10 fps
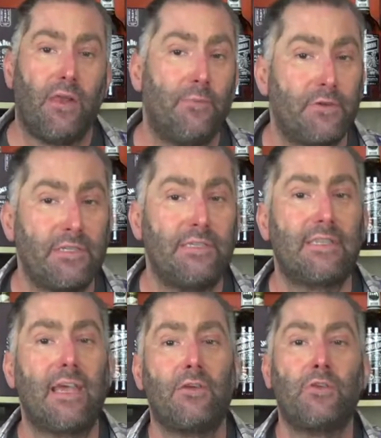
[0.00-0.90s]
the Liberties.
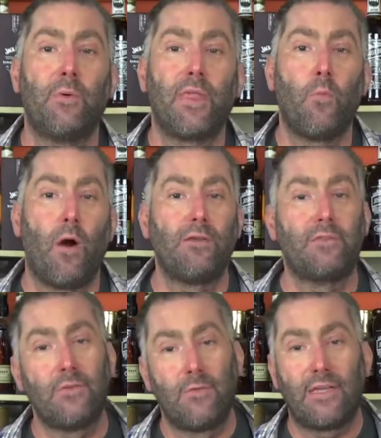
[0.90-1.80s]
They could do what they wanted
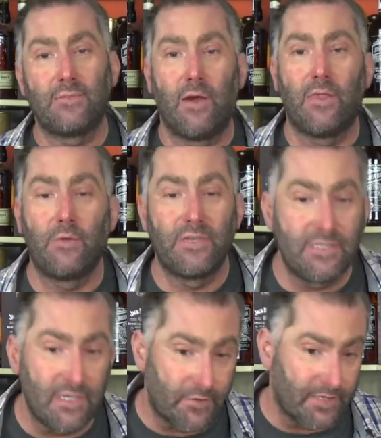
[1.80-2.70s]
to, and that's why there were
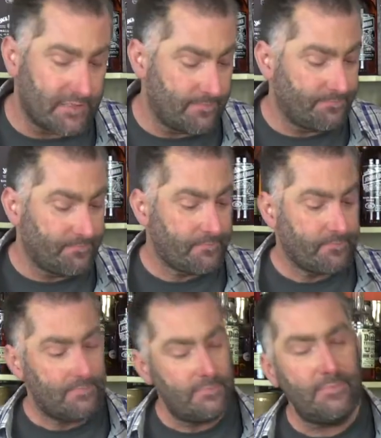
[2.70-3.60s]
distilleries.
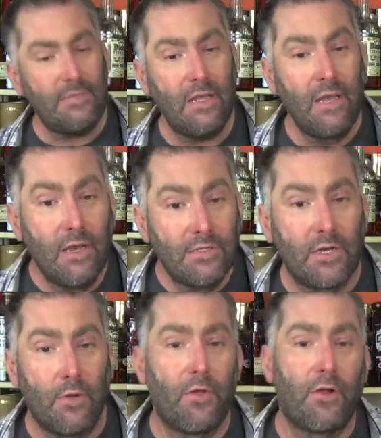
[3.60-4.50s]

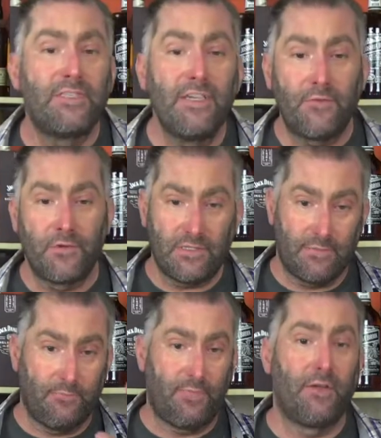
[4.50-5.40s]
So there are different
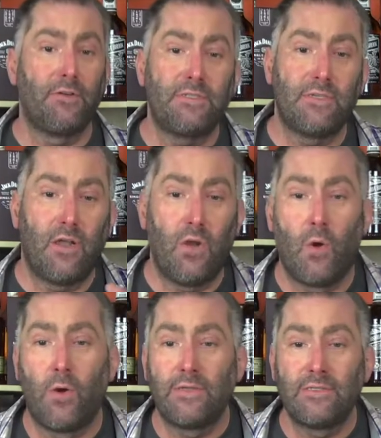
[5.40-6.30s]
Pearse,
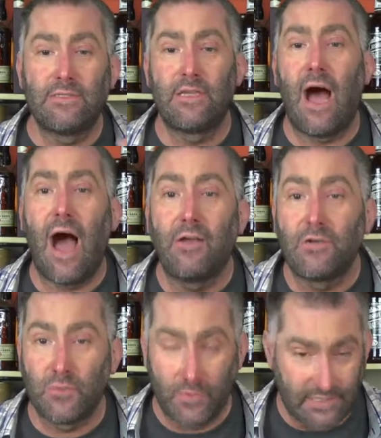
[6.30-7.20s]
Lyons,
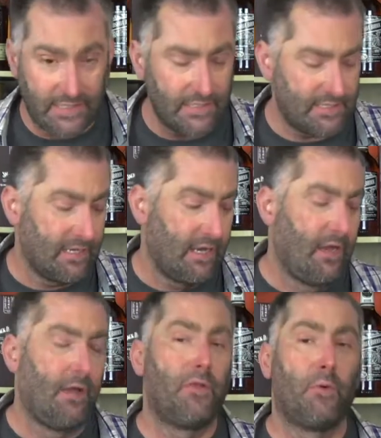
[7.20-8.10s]
Irish whiskies.
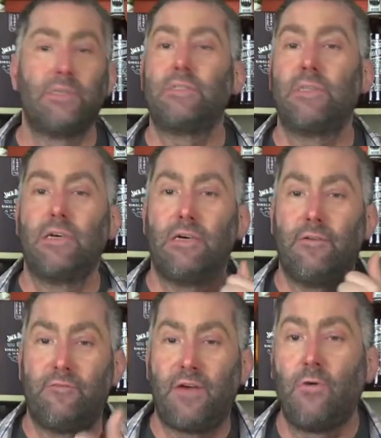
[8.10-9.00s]
There was
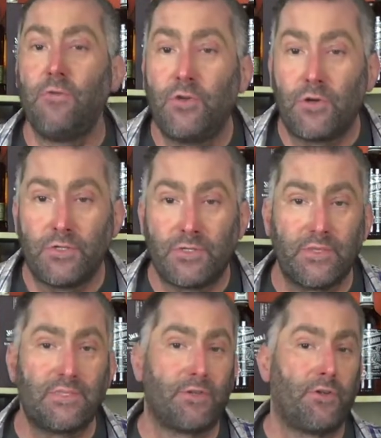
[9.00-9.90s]
the Founders
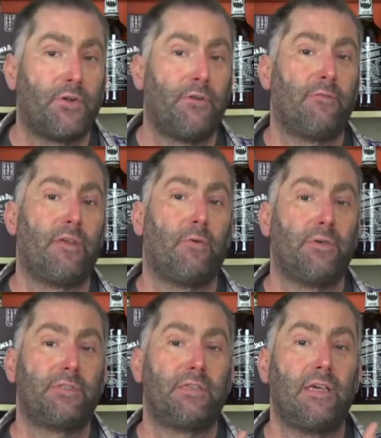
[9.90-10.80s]
Reserve, there
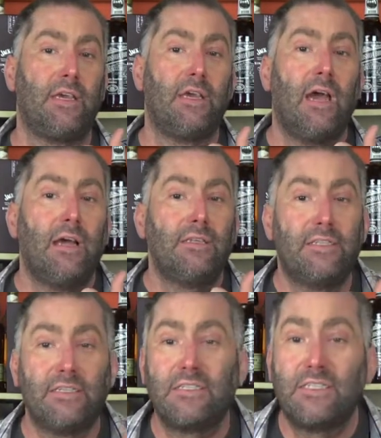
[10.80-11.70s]
was the
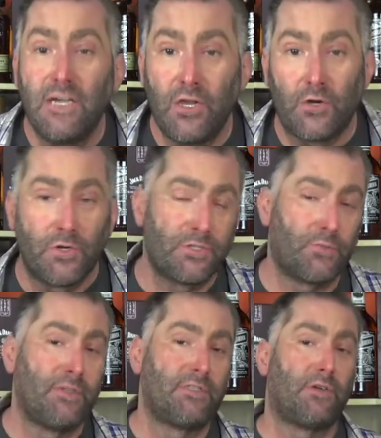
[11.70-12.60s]
Distillers
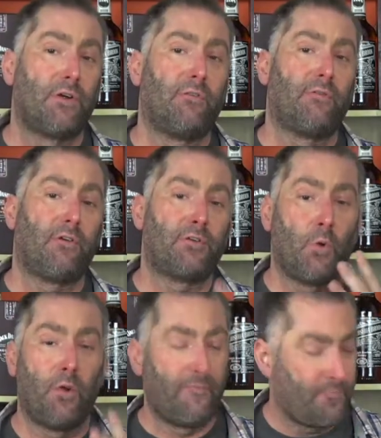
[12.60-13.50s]
Reserve. There are a
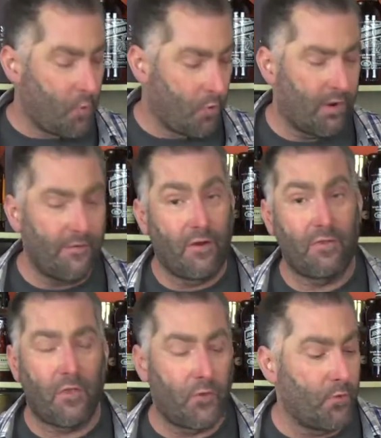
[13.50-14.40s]
total of four. I
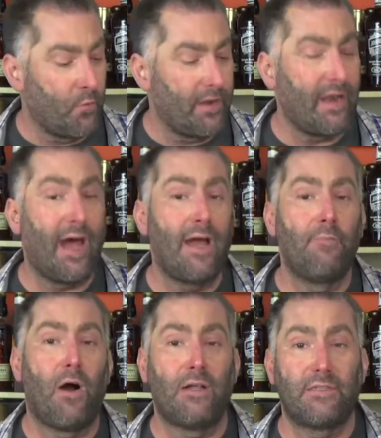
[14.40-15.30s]
forgot the third one, and I
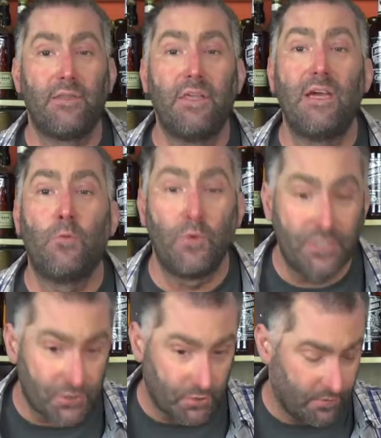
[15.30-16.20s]
bought the
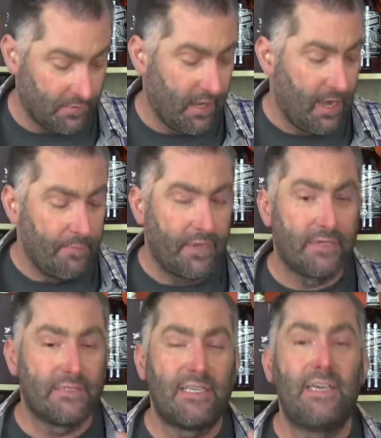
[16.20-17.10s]
original
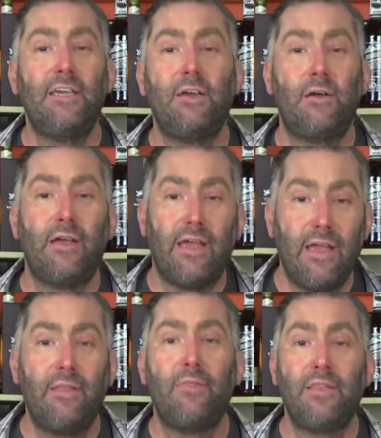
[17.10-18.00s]
because here
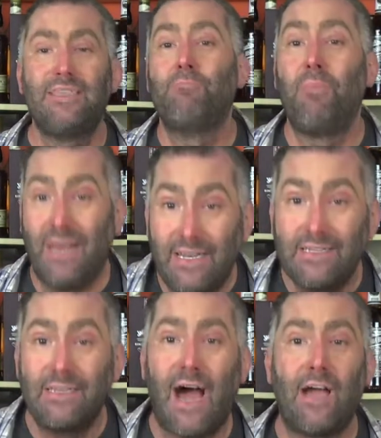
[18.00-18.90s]
in this
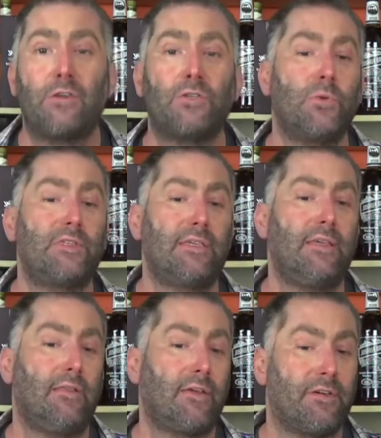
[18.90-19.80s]
blended Irish
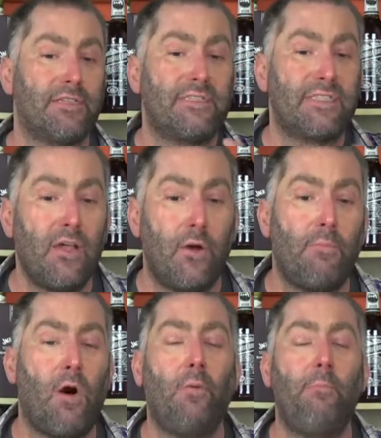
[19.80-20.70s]
whiskey, there is single
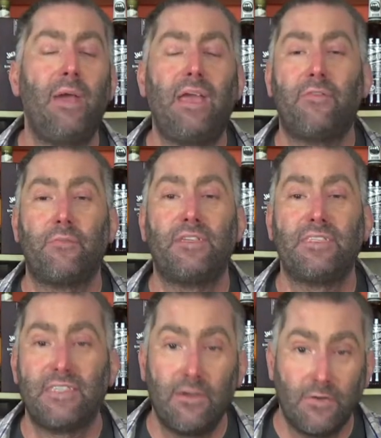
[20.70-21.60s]
malt made from the
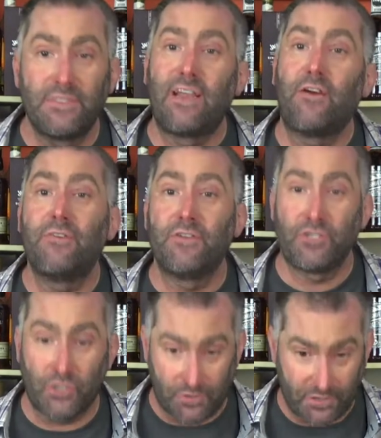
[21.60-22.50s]
stills that are in the
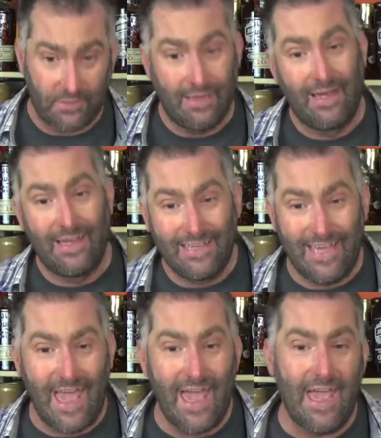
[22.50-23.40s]
church.
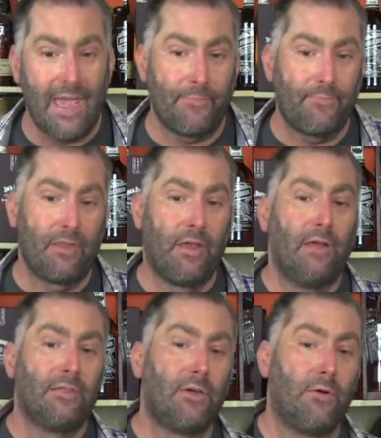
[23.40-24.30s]
Yay.
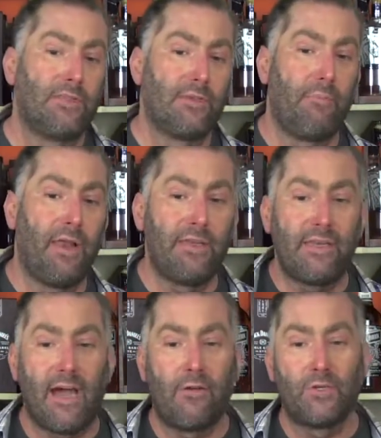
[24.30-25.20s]
So it's a blended
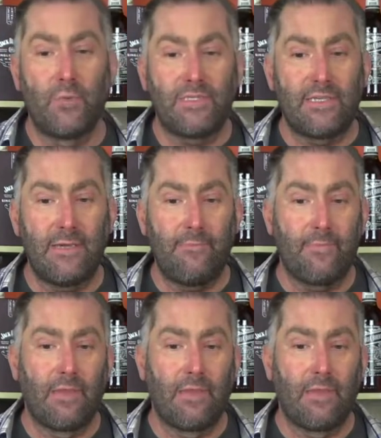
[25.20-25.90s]
Irish whiskey,